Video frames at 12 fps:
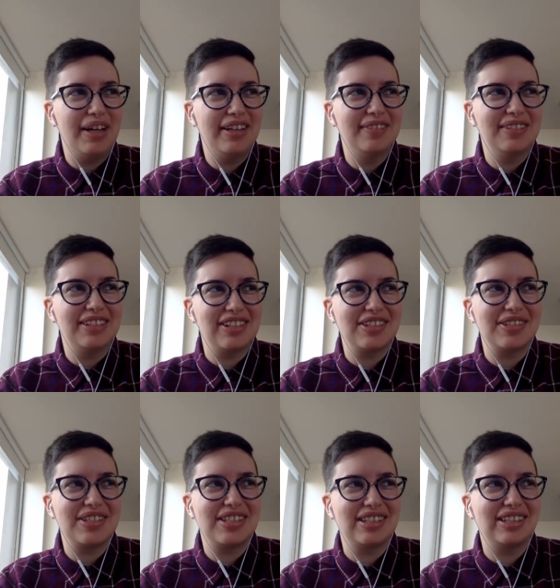But it was
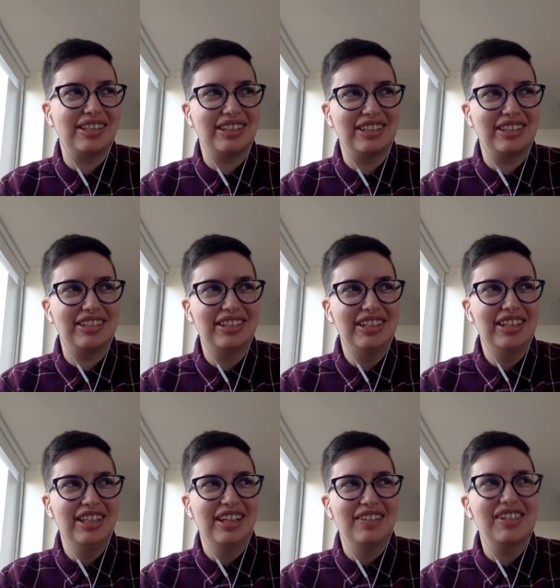also still
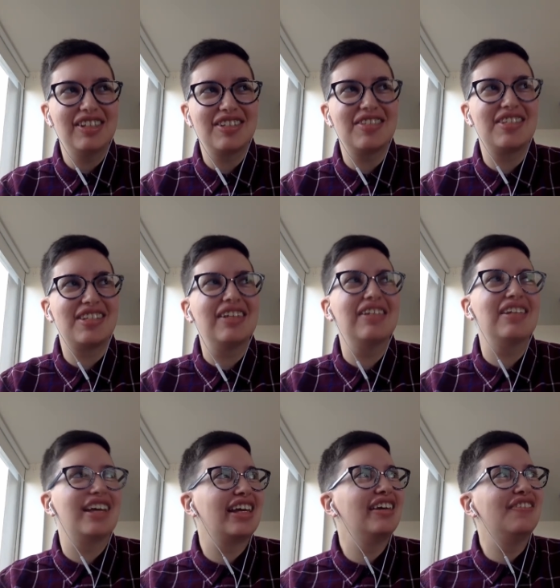
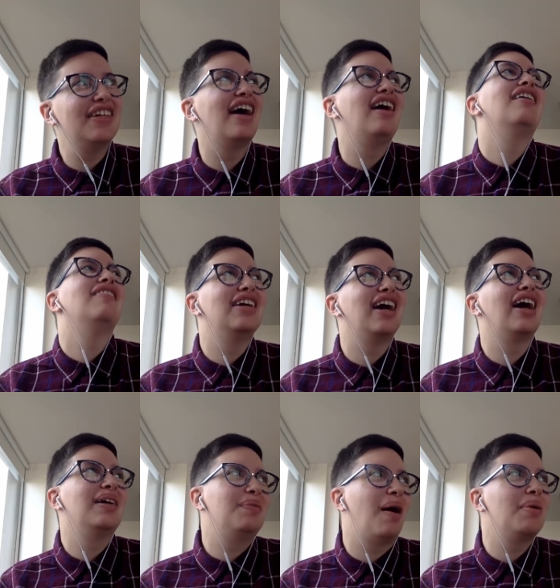like, even then
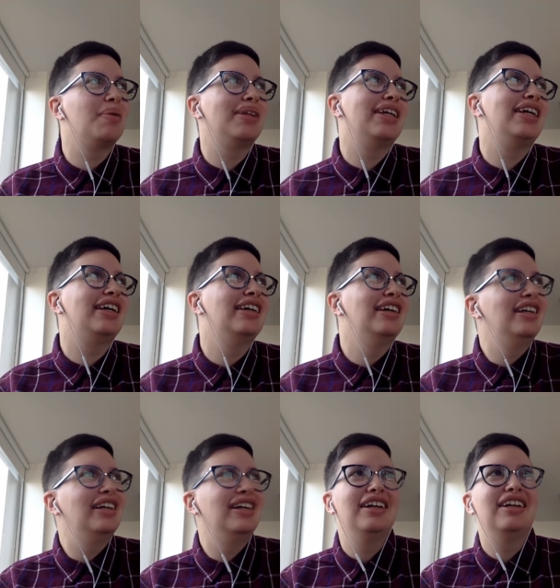we got
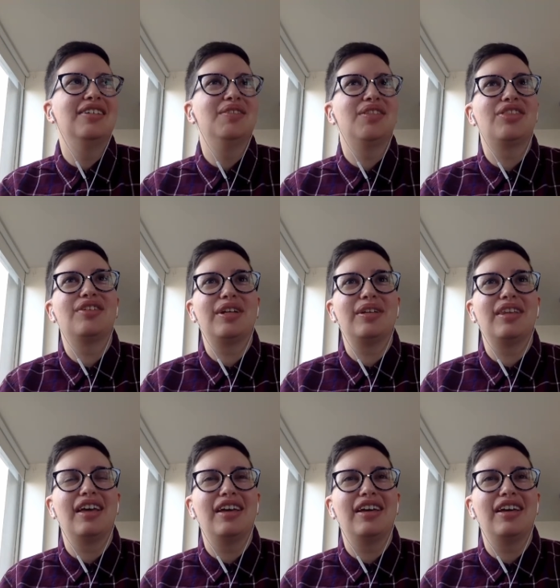probably
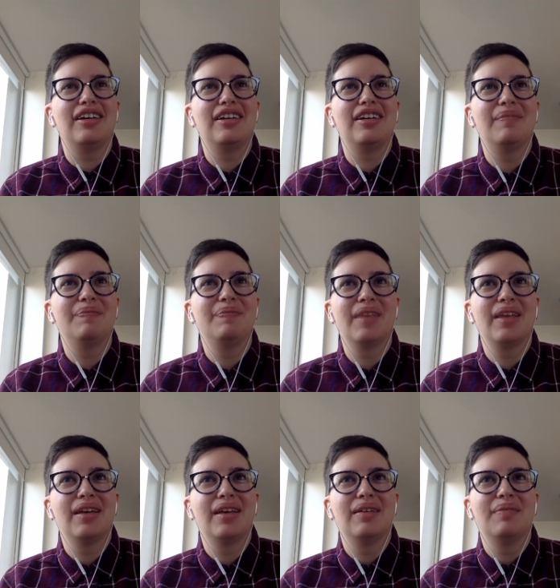
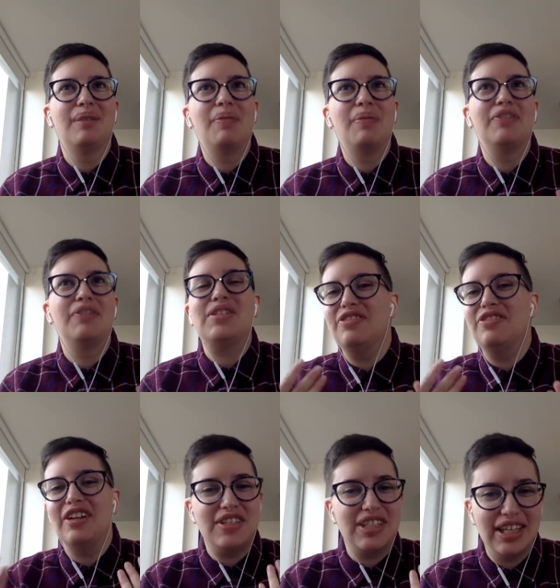
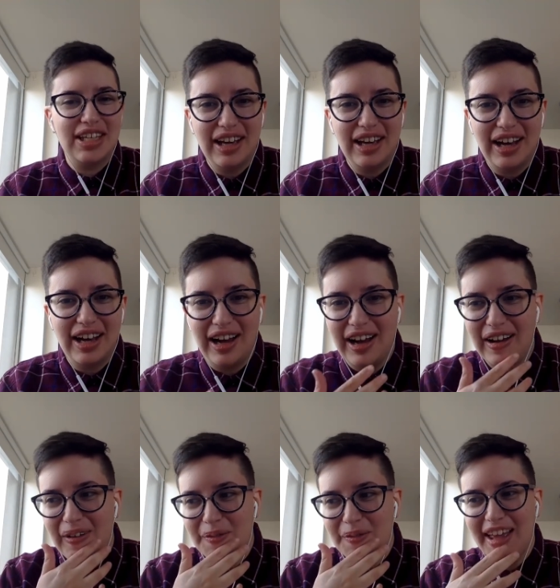50-50.
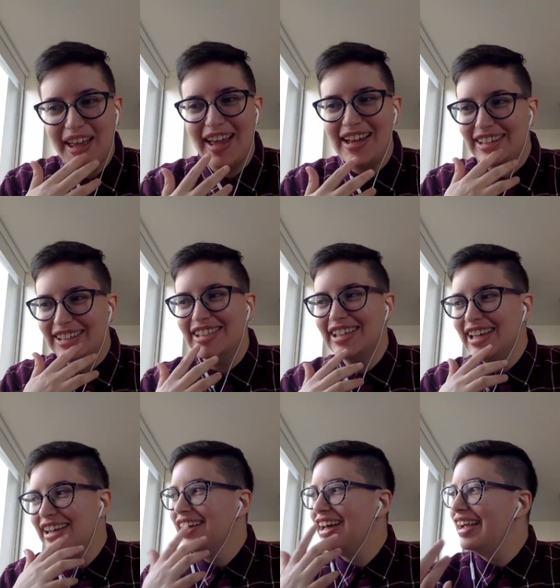
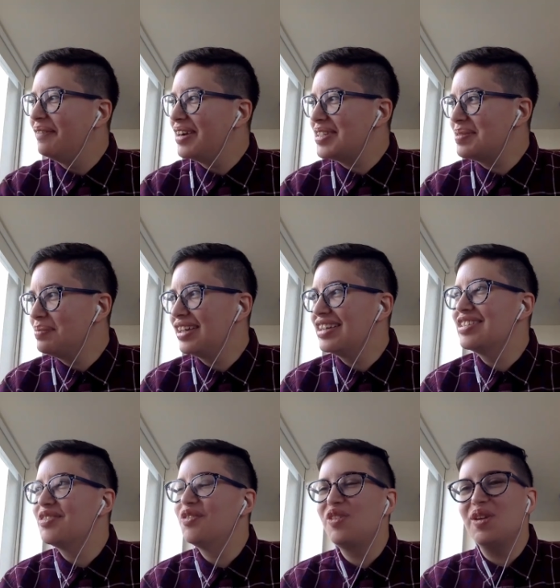And it wasn't
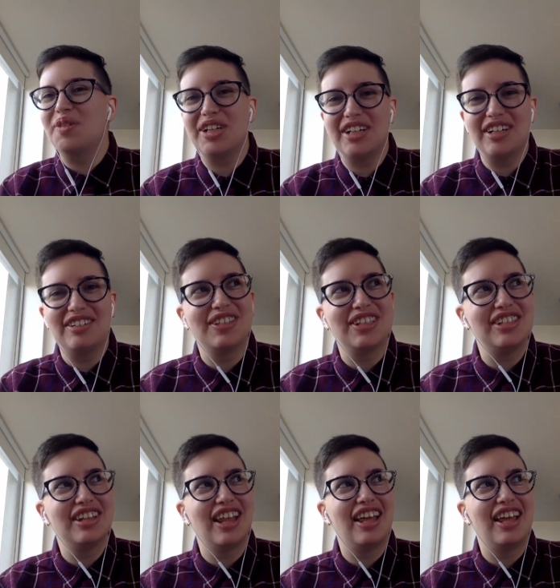because fewer